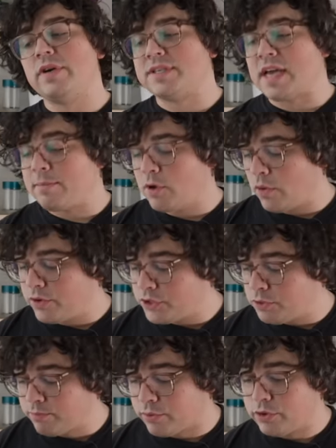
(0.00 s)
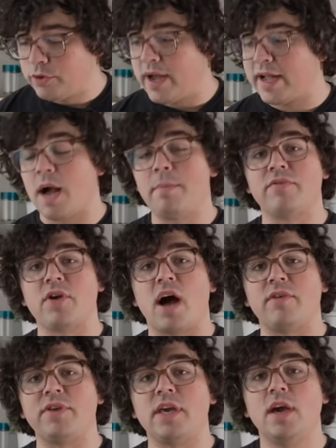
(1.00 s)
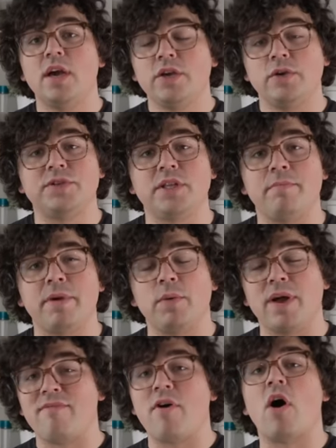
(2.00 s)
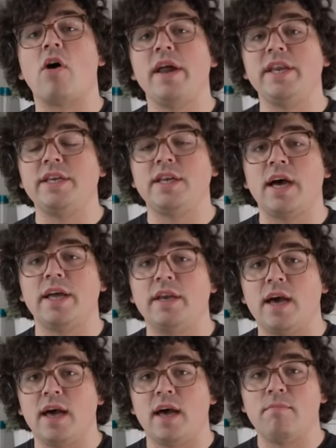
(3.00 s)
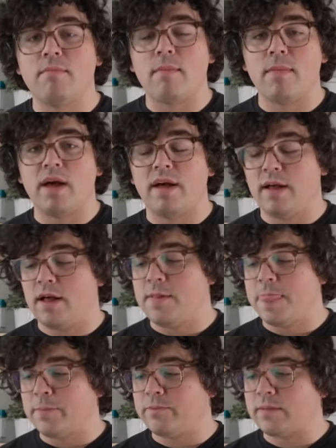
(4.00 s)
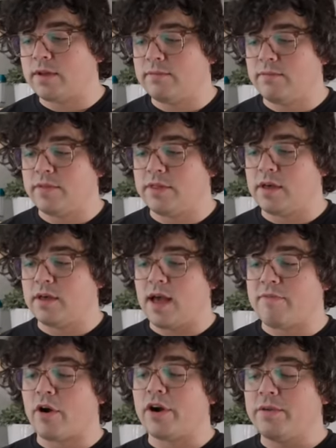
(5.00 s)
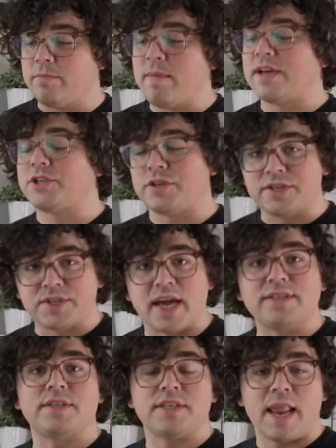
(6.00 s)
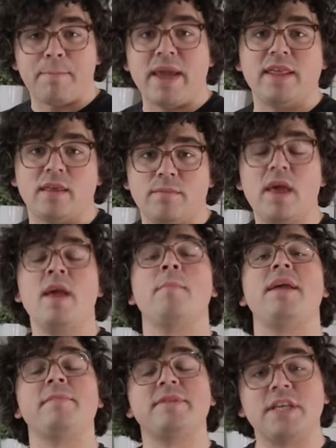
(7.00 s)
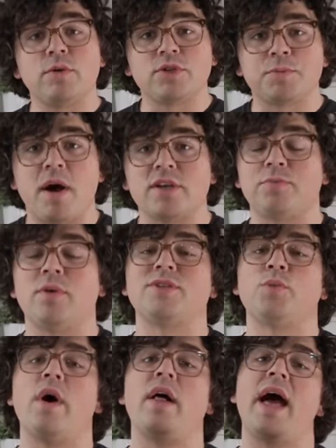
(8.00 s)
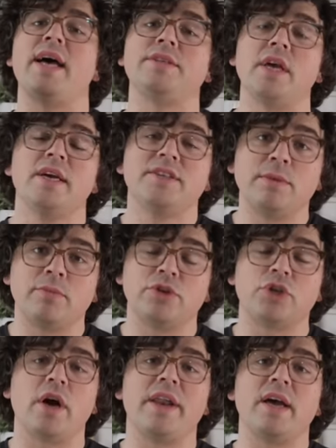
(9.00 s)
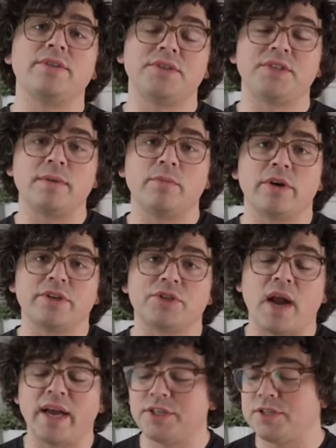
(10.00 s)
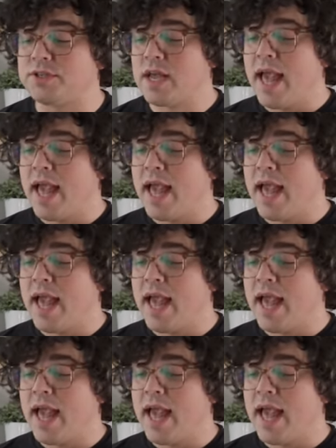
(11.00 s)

is I'm going to brew a cup of coffee using the Bentwood. I've already done I've already measured the sizes and made them as equal as possible, as well as similar drawdowns and similar extractions.